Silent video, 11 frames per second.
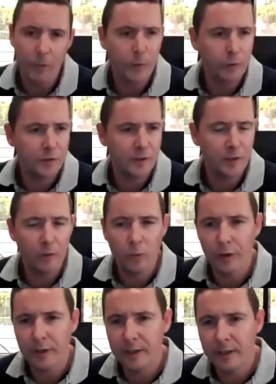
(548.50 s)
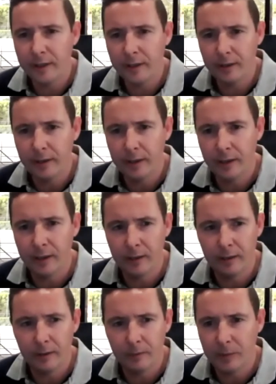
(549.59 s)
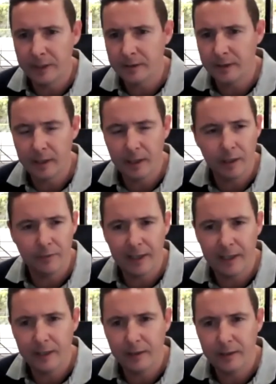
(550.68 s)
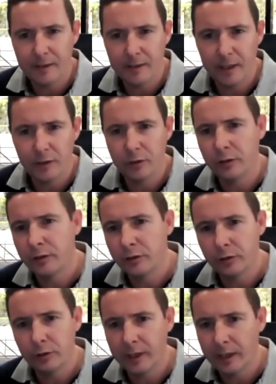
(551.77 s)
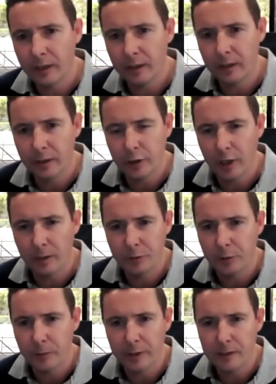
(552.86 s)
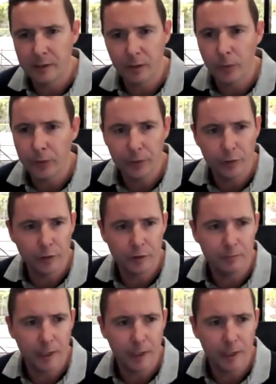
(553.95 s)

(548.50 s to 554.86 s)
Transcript: were you still working uh, with Silicon Valley at this stage, or did you get a, a, job somewhere else, or were you just? Yeah, I